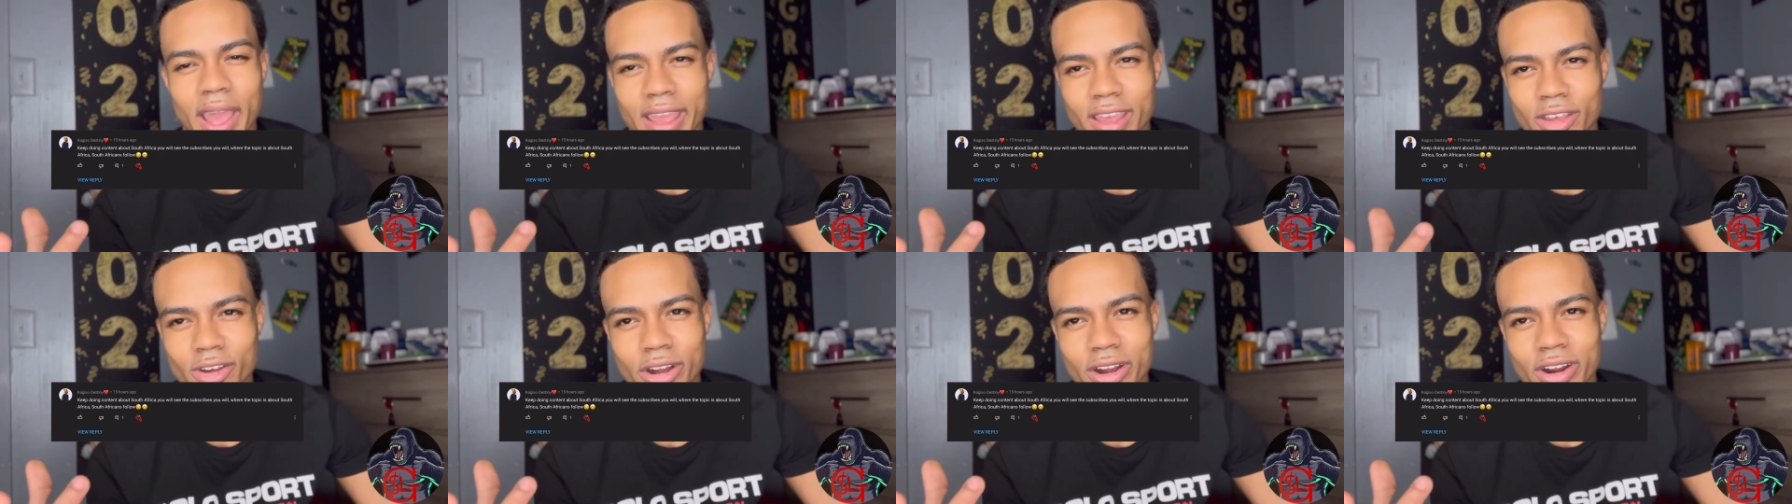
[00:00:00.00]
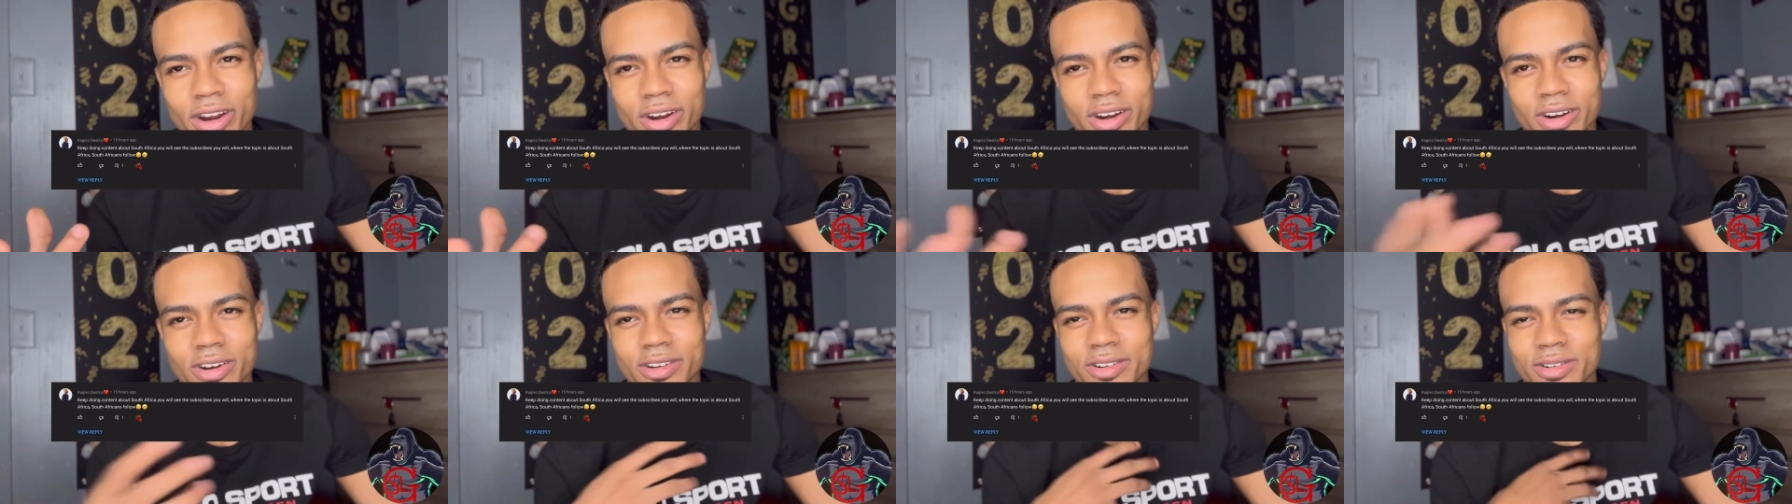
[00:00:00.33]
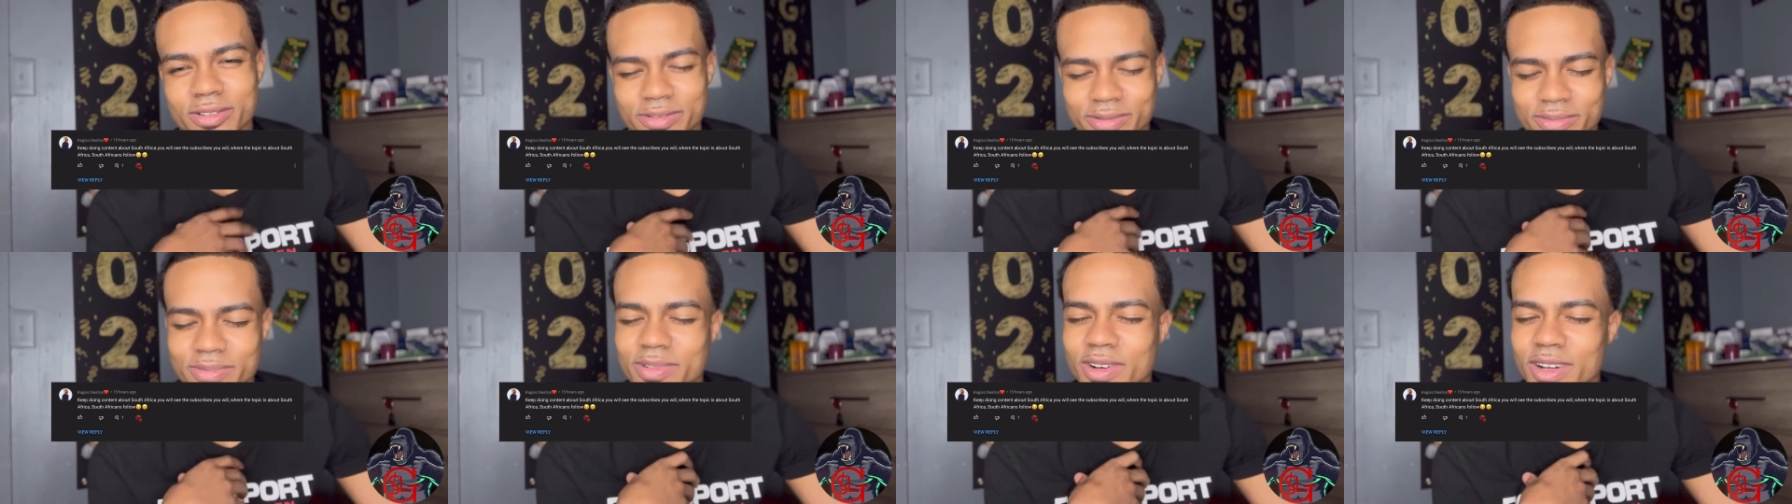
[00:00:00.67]
You heard?
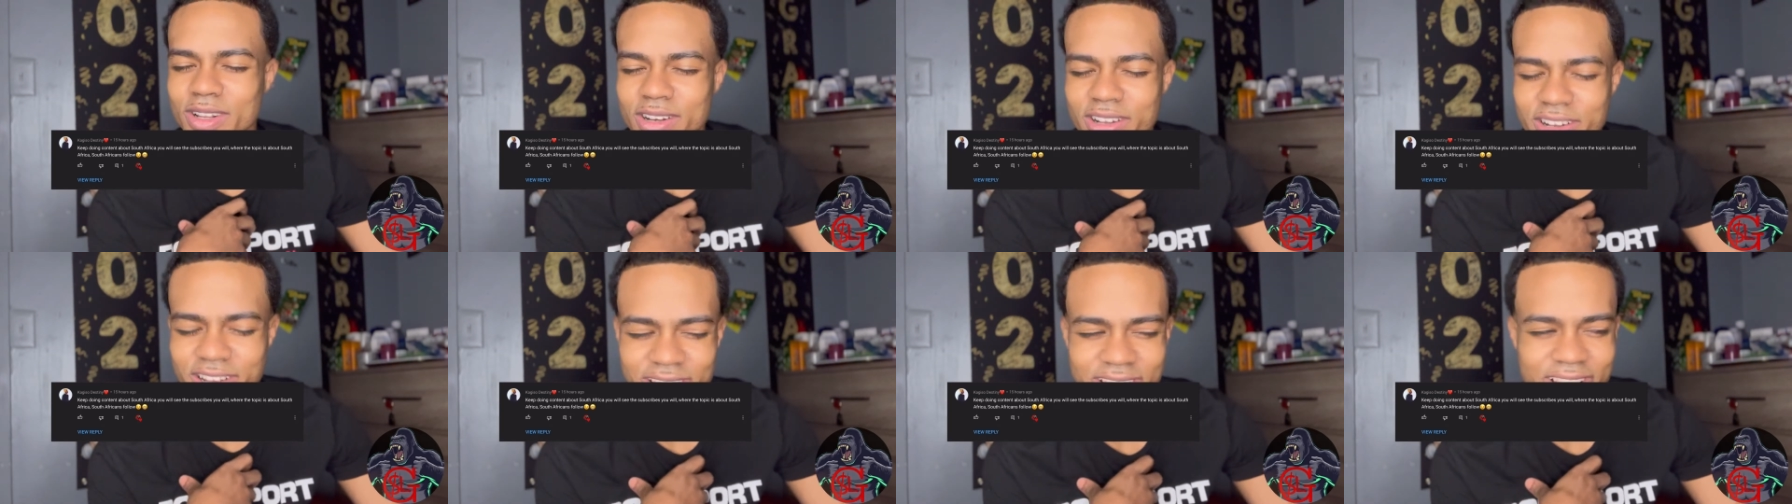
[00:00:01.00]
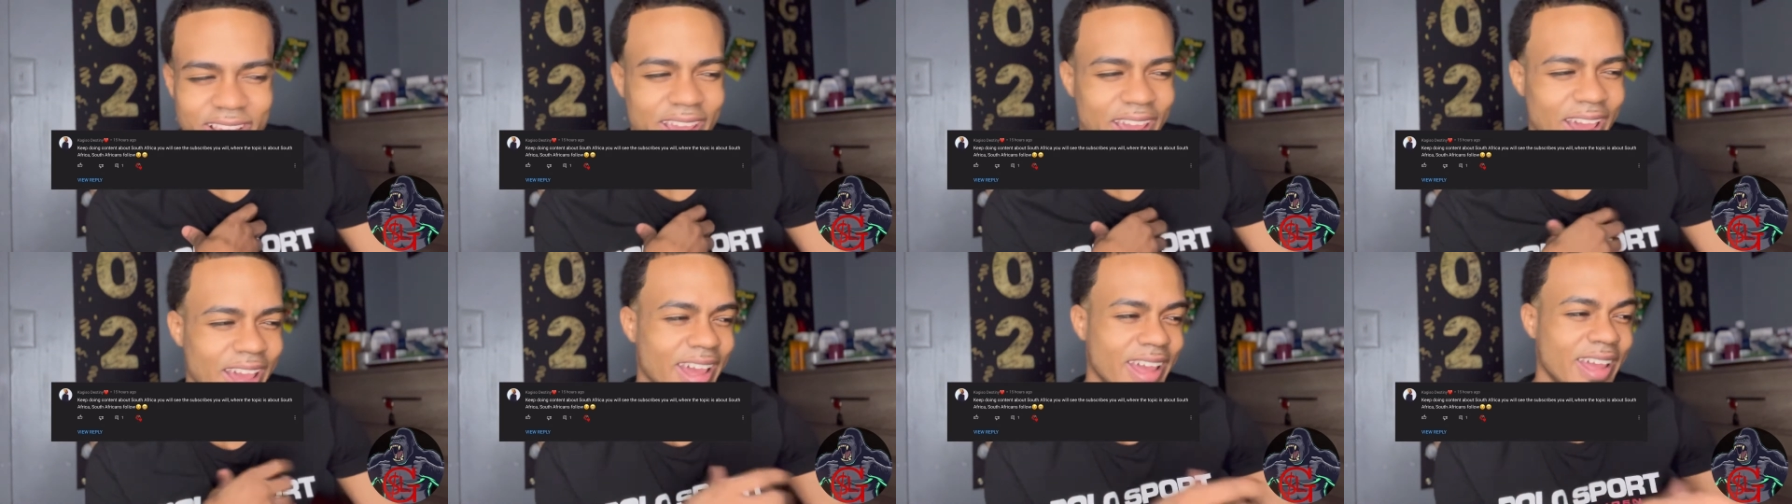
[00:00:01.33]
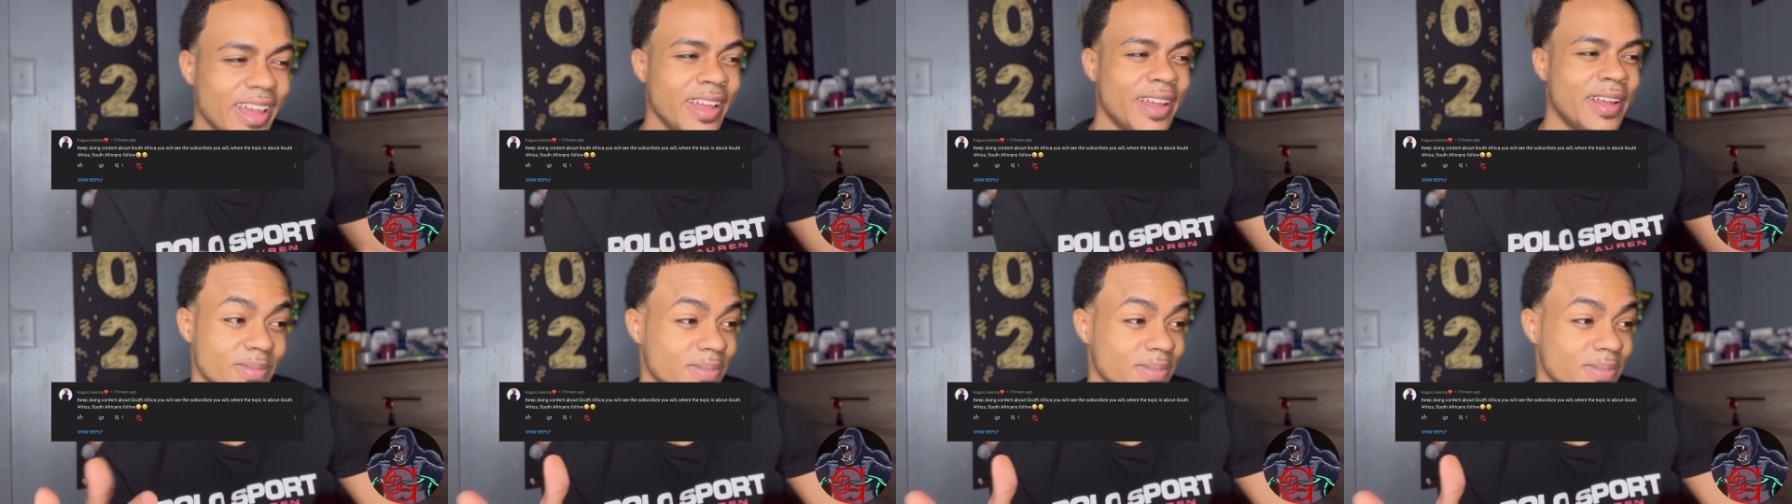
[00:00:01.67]
Good looking K.